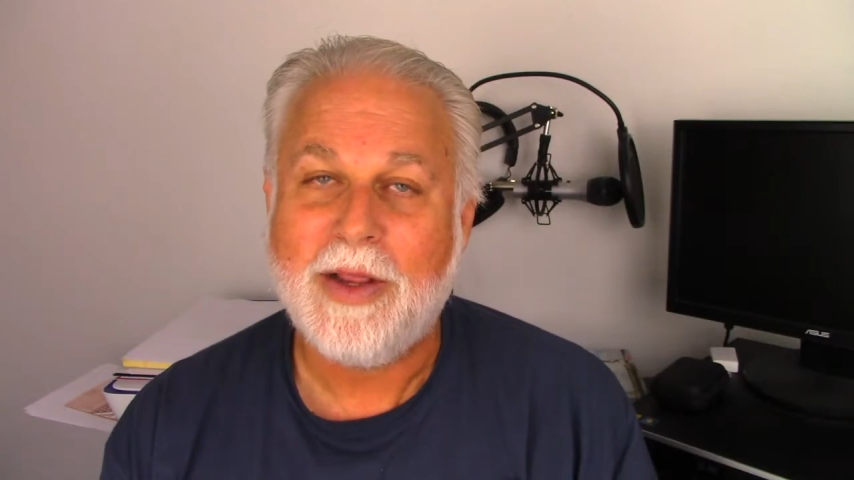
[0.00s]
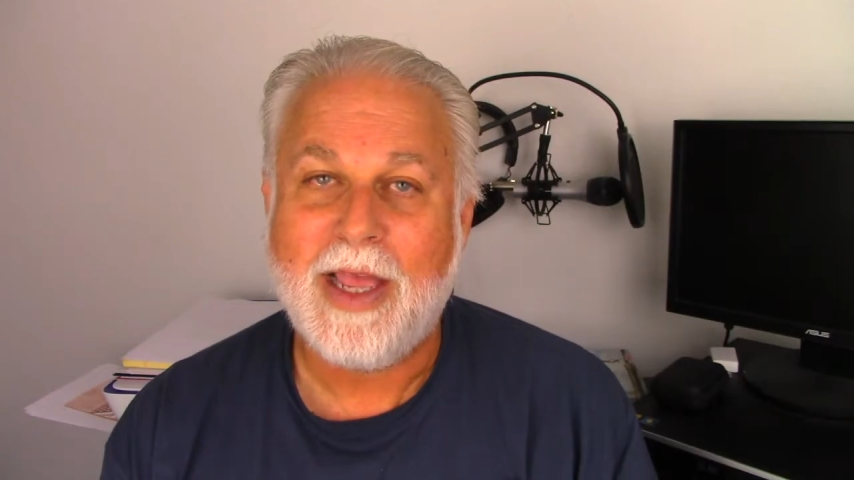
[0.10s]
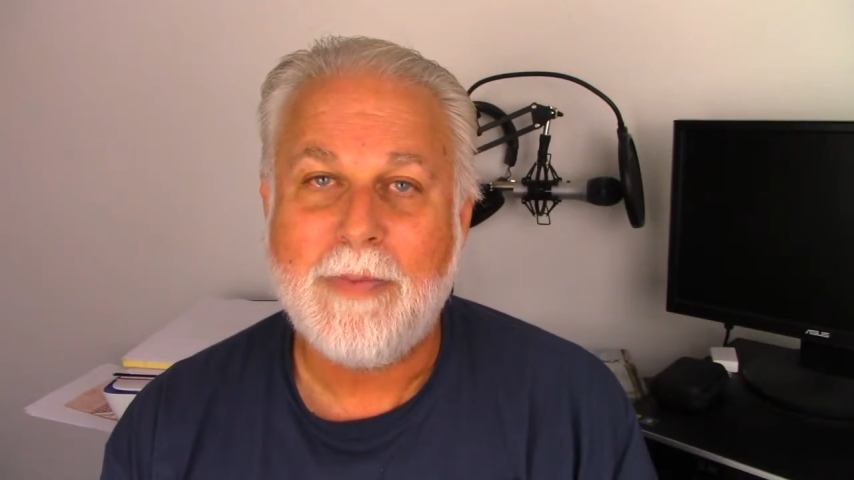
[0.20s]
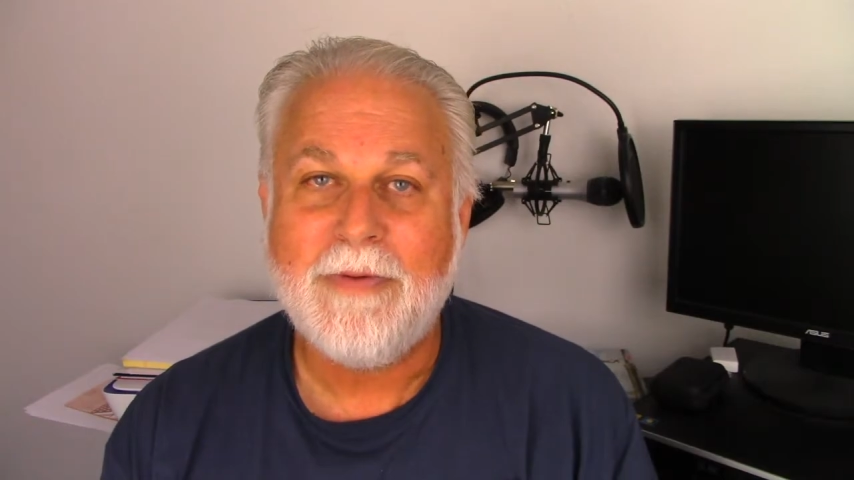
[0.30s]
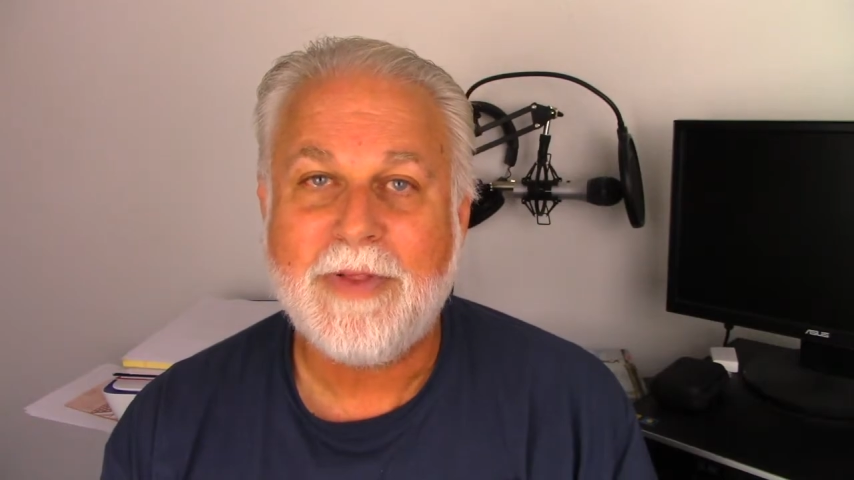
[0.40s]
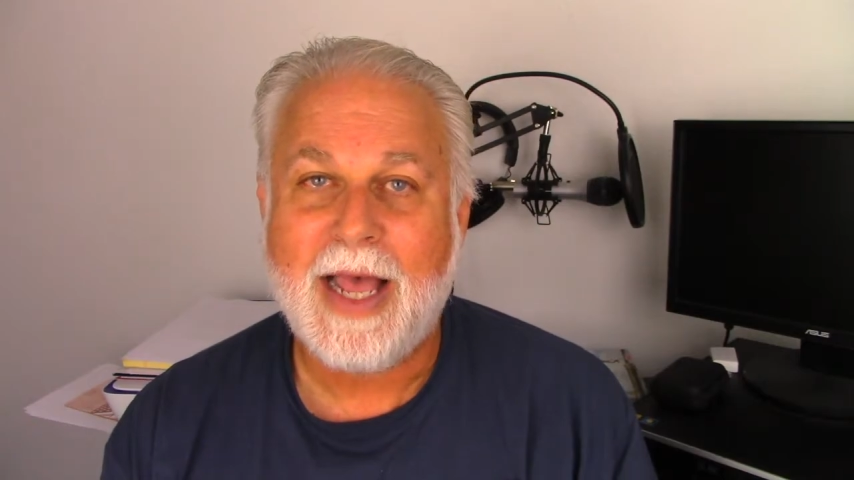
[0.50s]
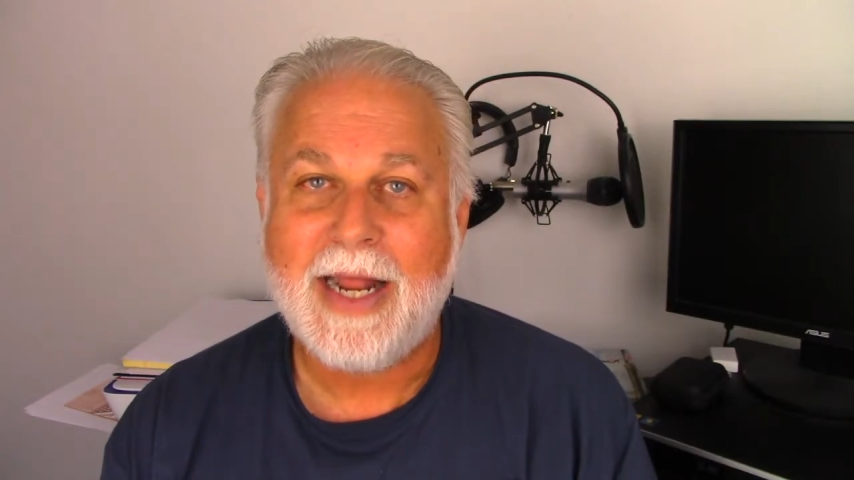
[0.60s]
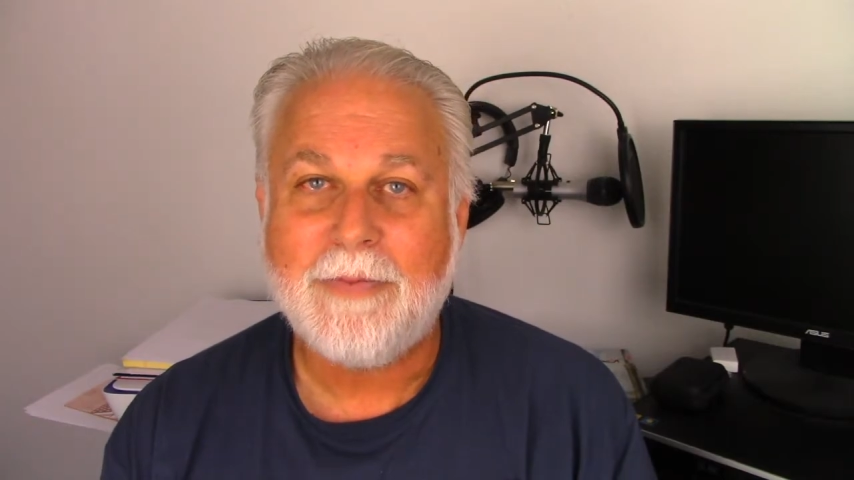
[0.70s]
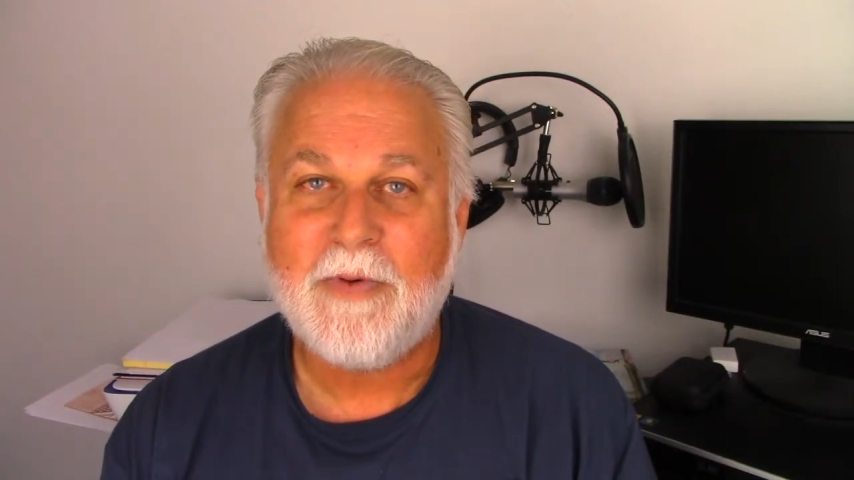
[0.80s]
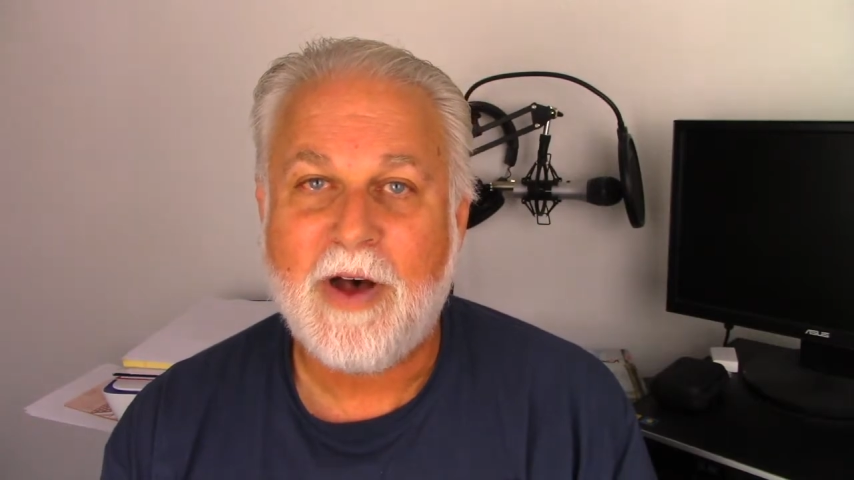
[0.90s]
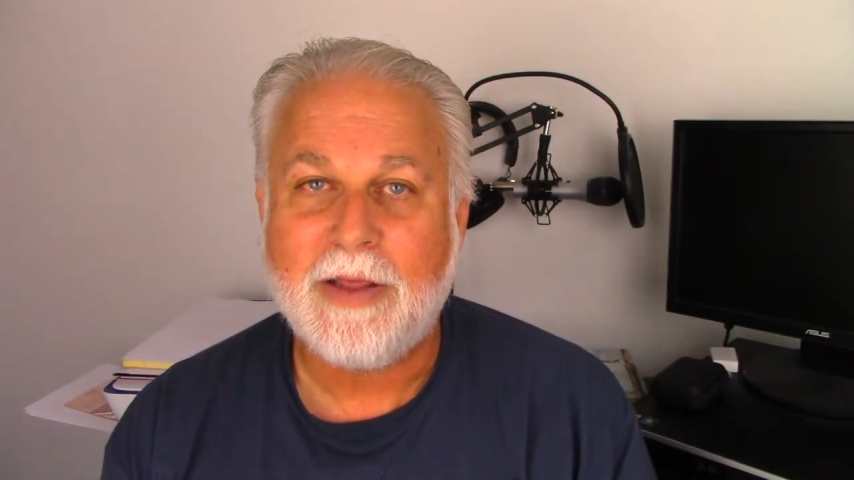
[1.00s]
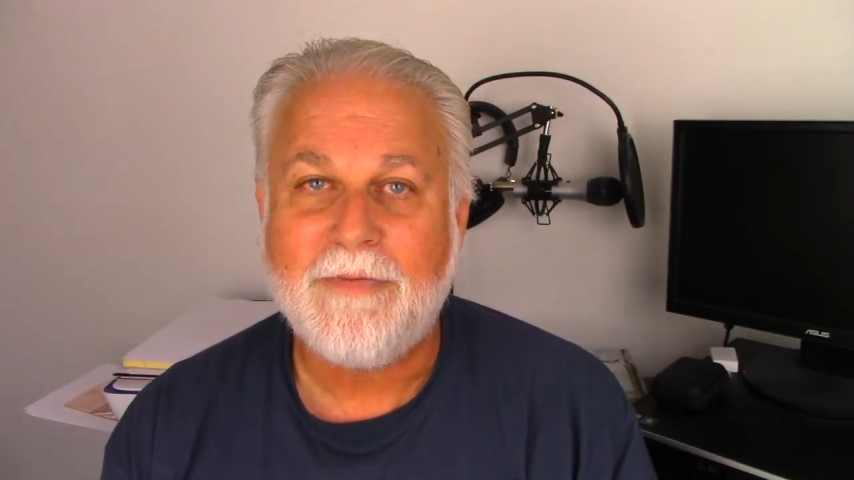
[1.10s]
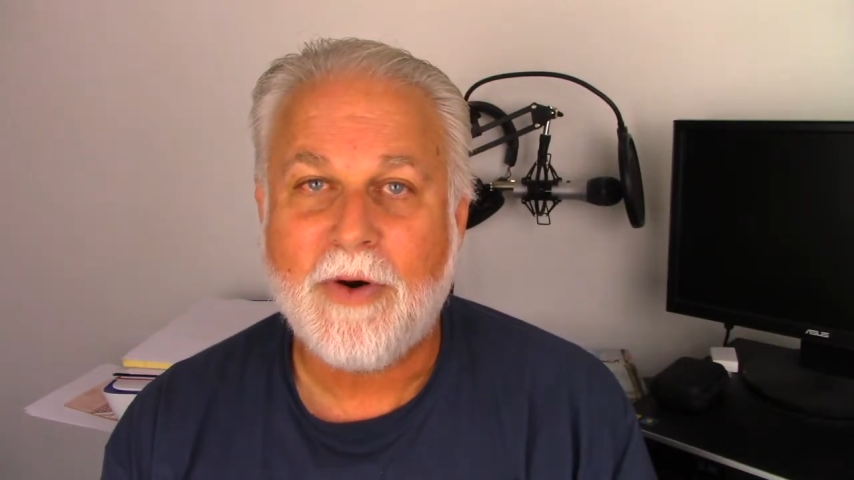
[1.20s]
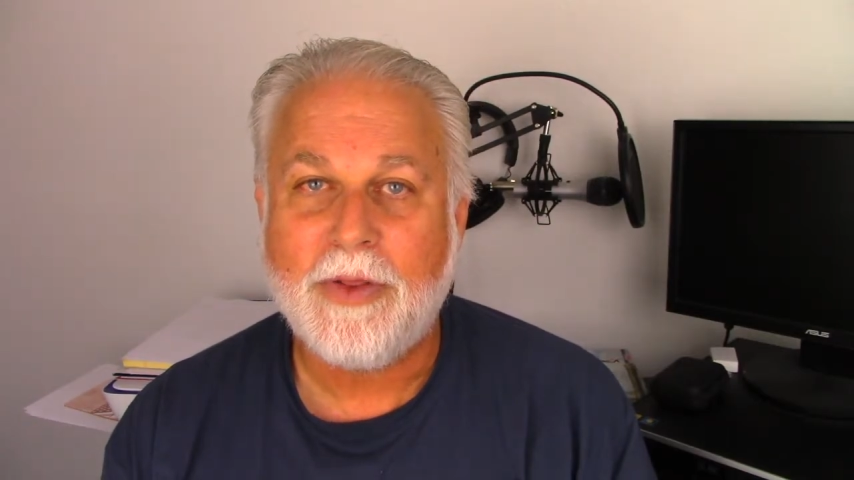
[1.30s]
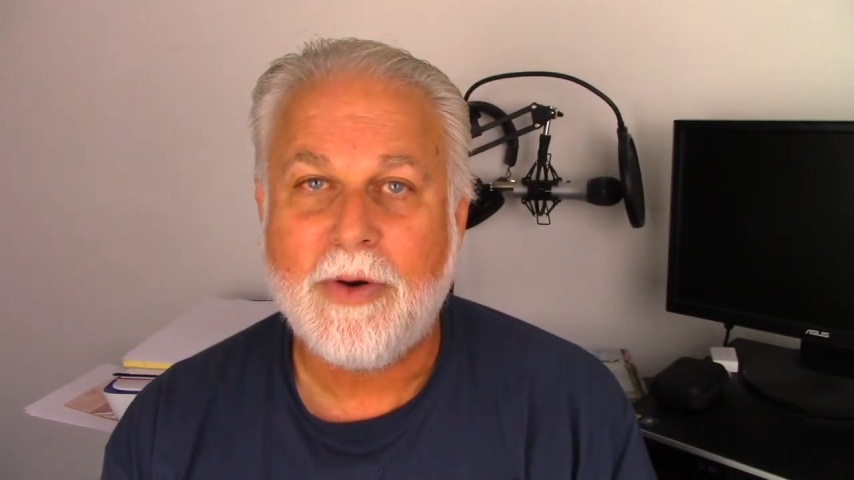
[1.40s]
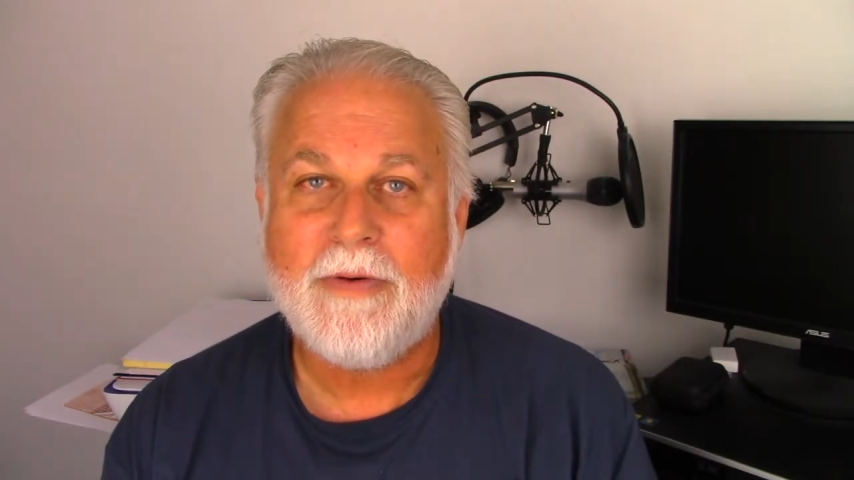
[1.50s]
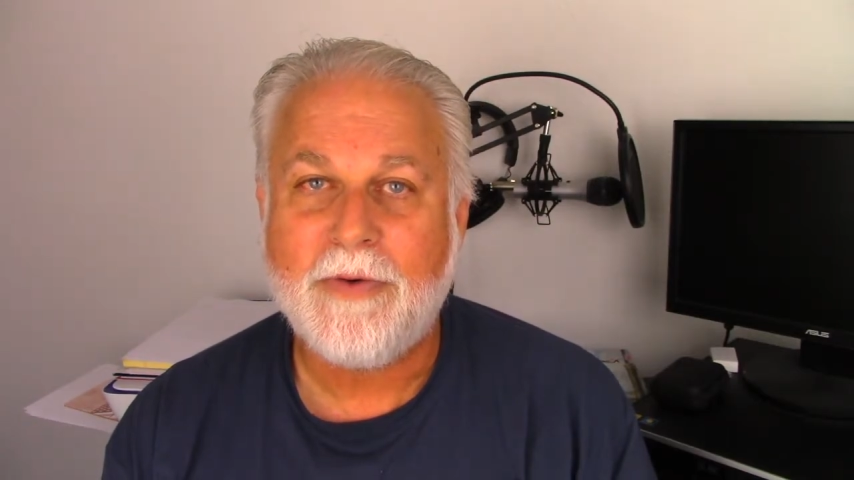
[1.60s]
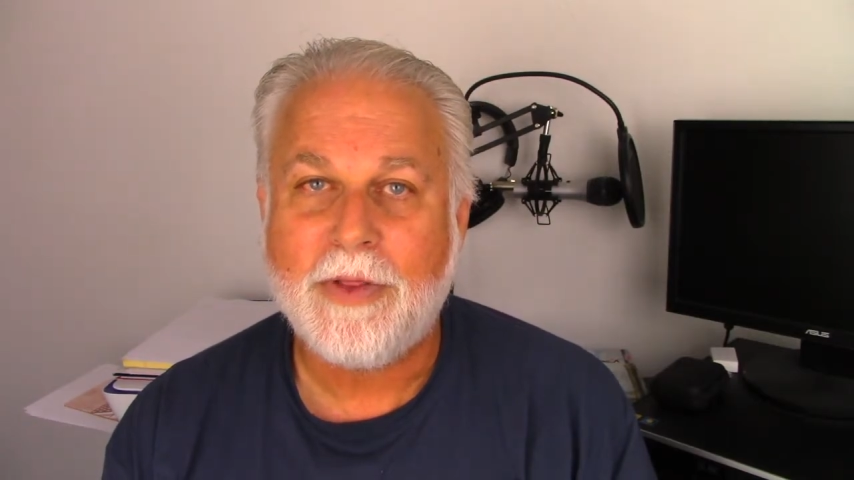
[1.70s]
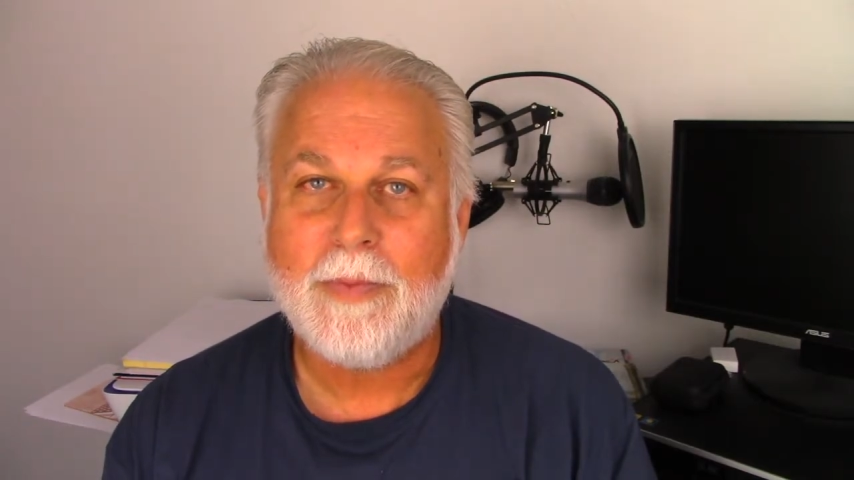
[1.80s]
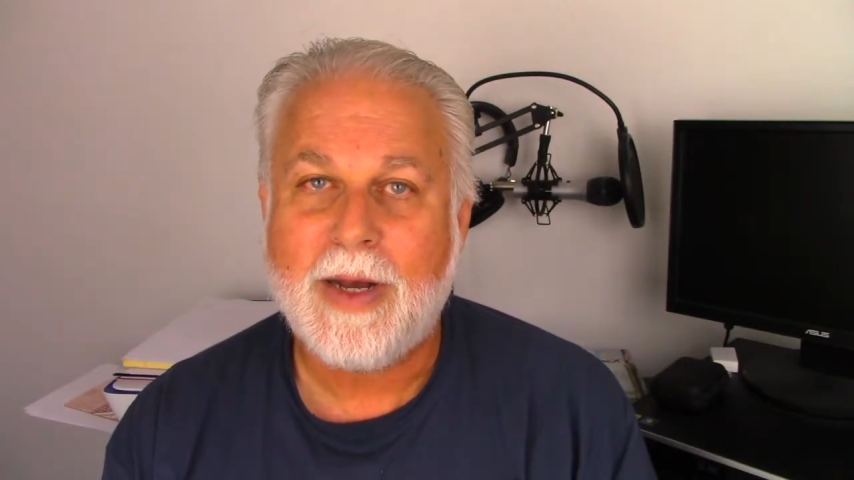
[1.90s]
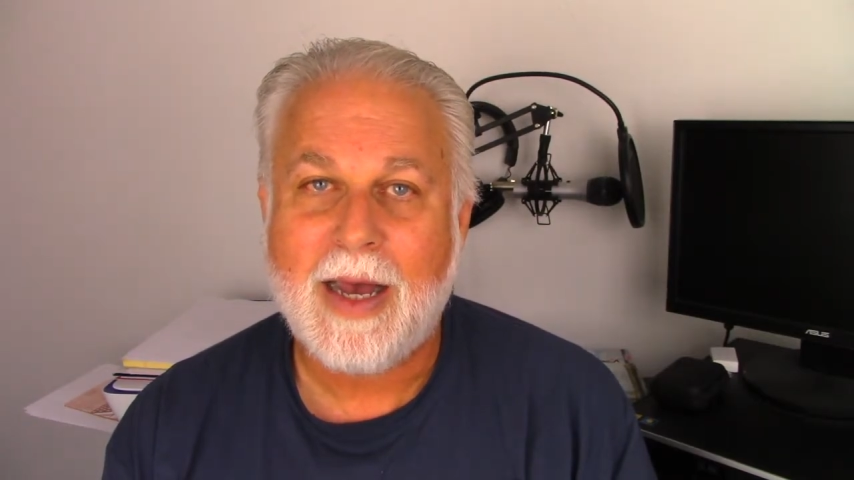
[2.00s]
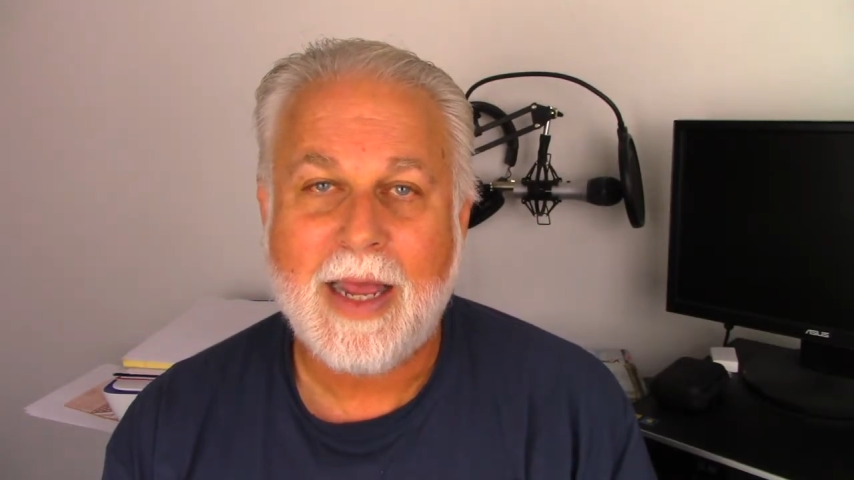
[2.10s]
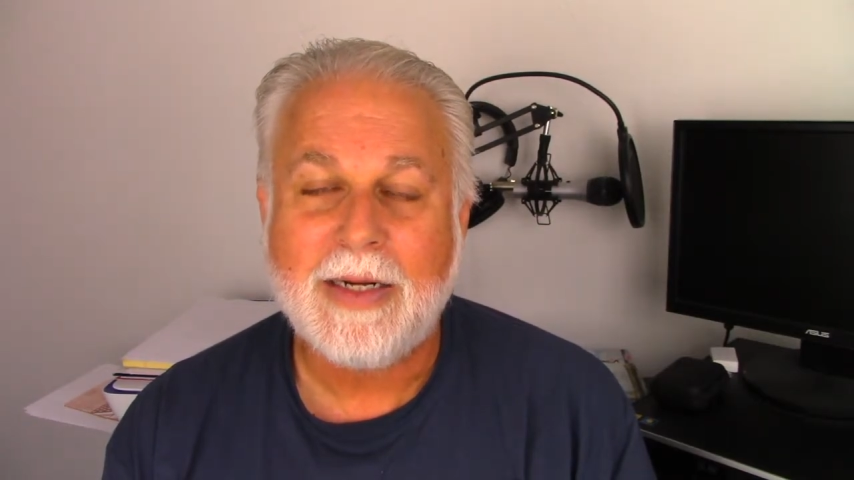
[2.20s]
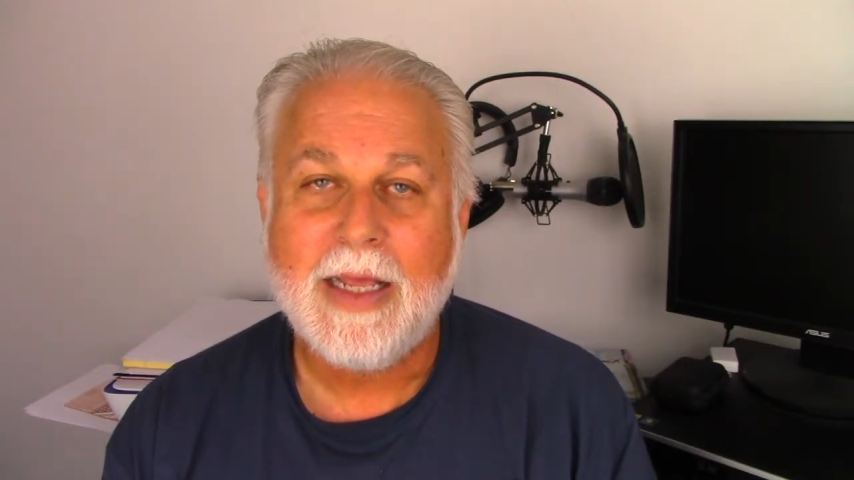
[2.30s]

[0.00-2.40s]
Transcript: They've been flat, falling further and further behind.